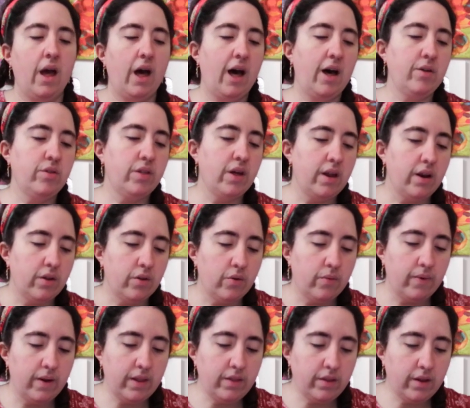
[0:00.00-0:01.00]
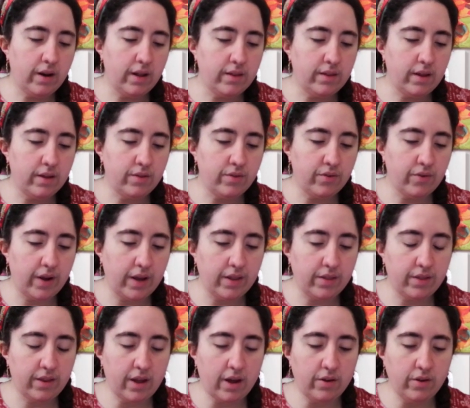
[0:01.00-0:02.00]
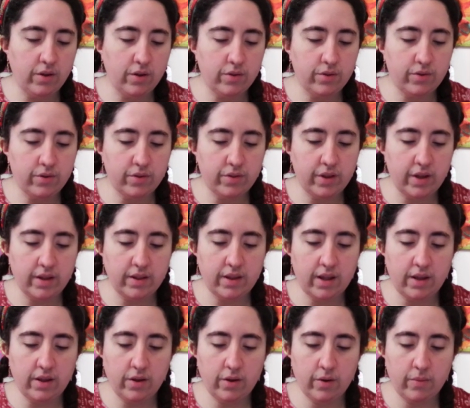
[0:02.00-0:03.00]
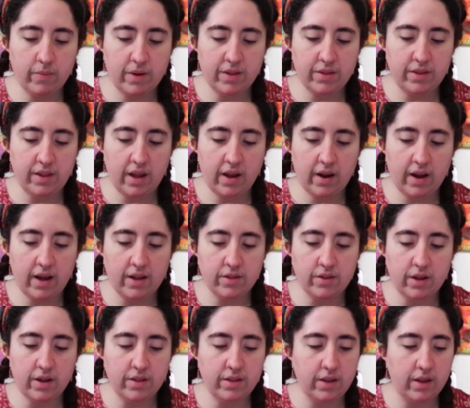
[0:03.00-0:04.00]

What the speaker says: Outsiders who visited the strange town used to think the humans there had done